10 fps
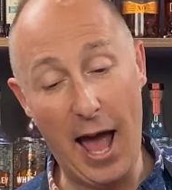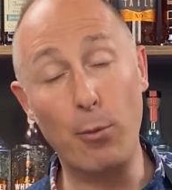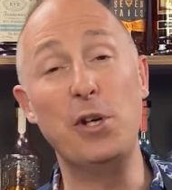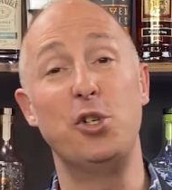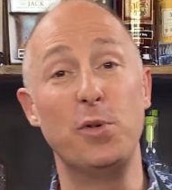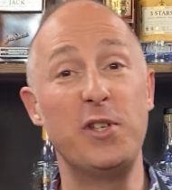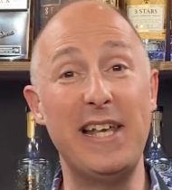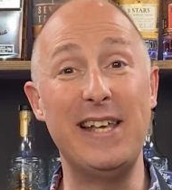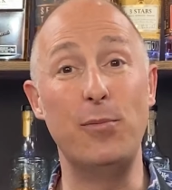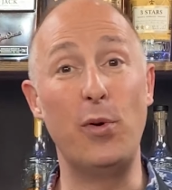which you'll
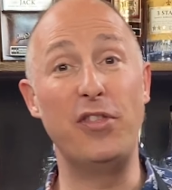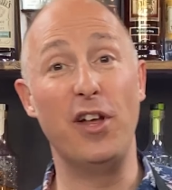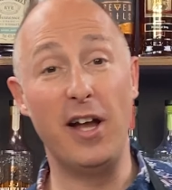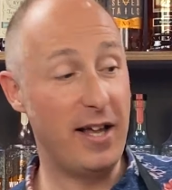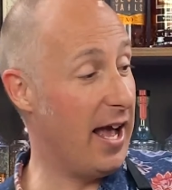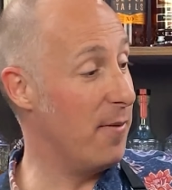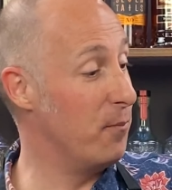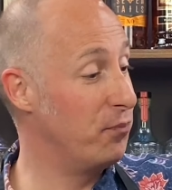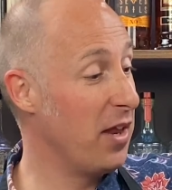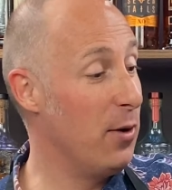see with the
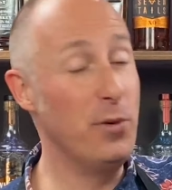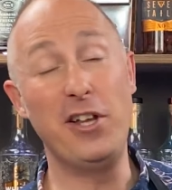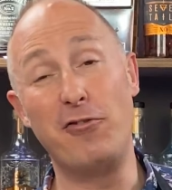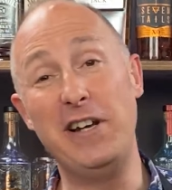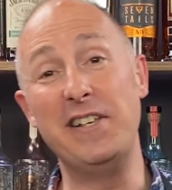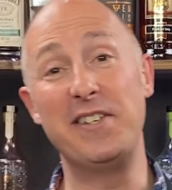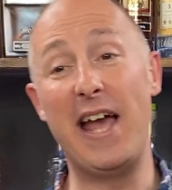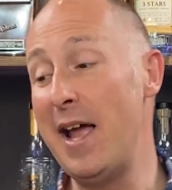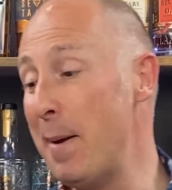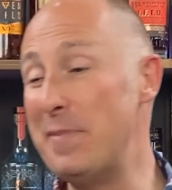ingredients there.